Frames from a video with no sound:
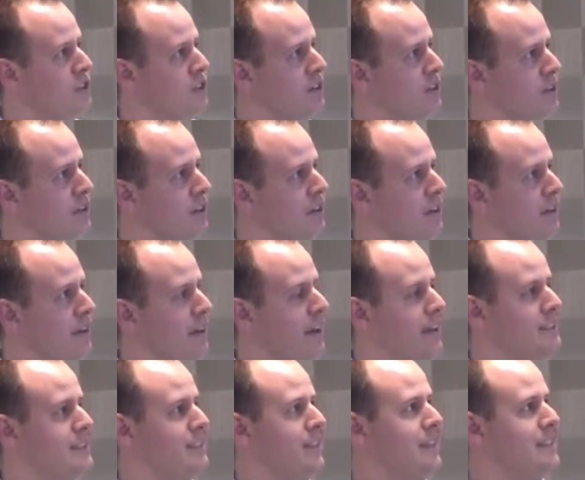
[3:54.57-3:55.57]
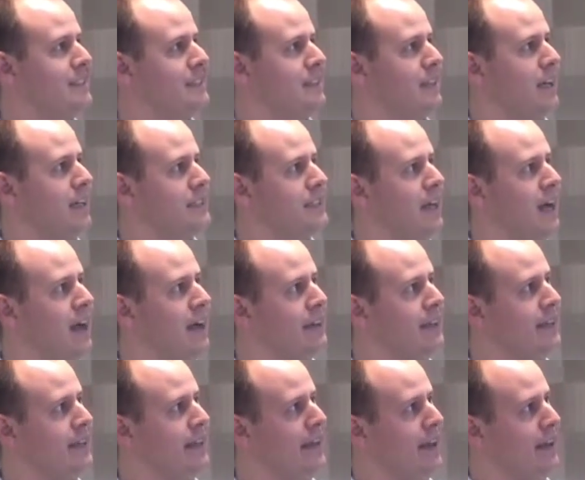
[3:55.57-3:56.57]
So it's
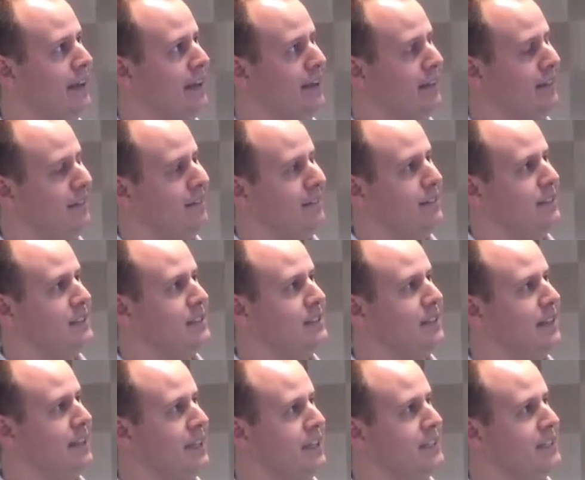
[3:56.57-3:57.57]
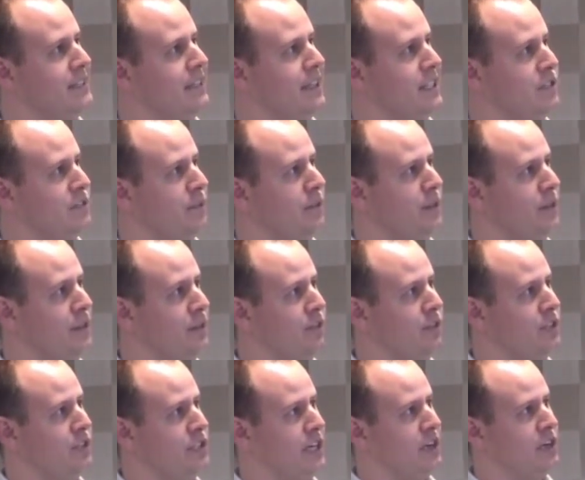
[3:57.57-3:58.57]
hard to get statistics from the
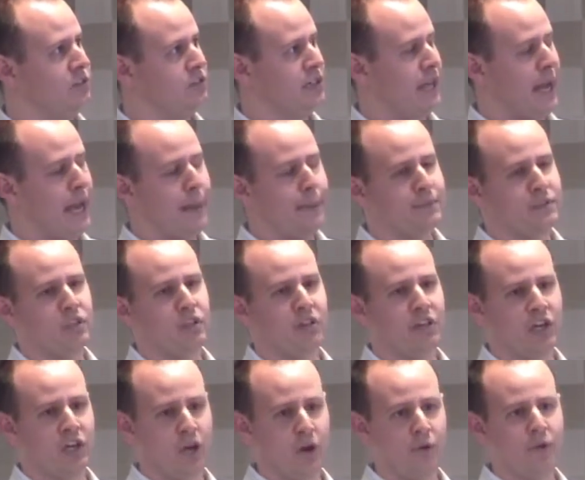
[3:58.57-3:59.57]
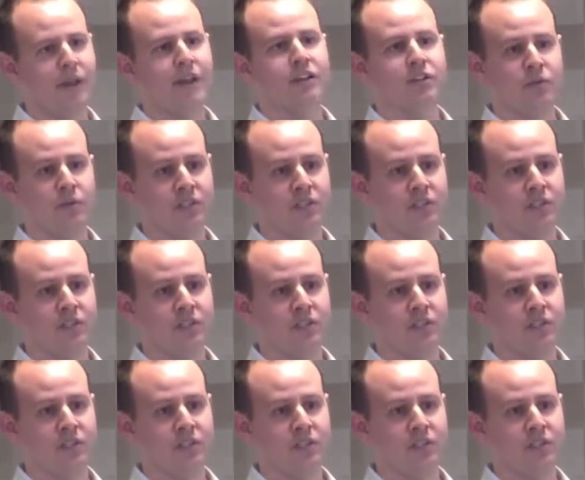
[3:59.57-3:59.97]
different channels that absolutely correlate